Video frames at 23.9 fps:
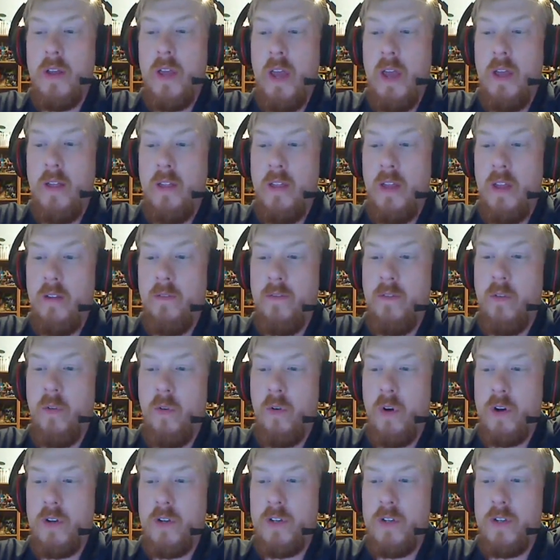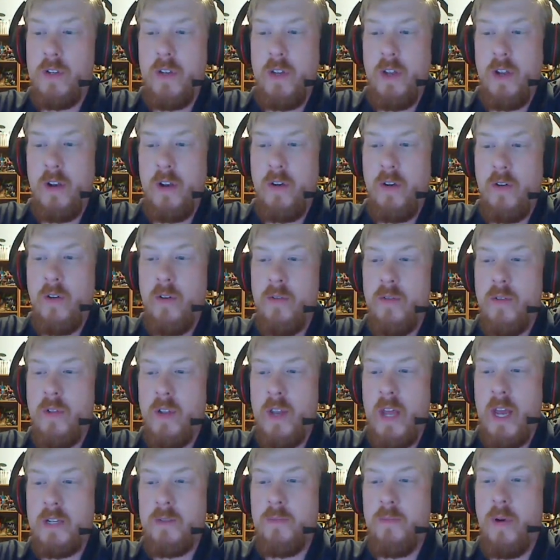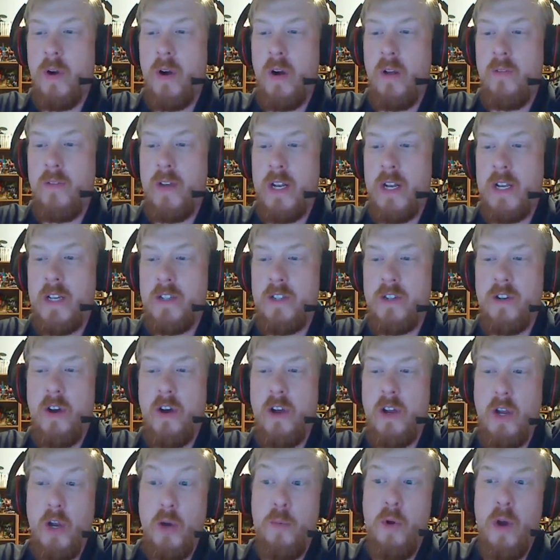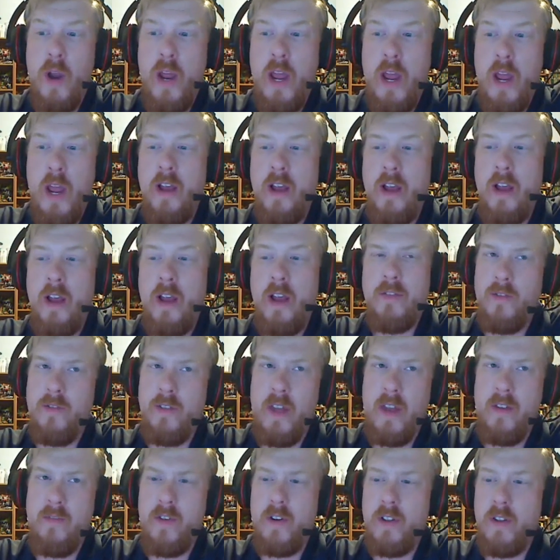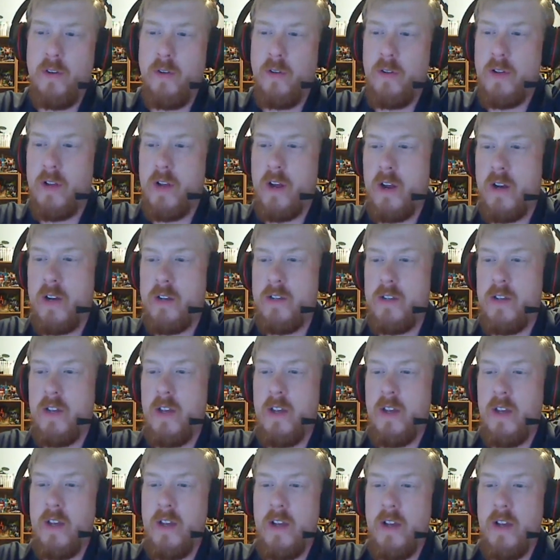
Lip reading: And then, of course, the next part of it is stalk your prey. I love the flavor in the old cards.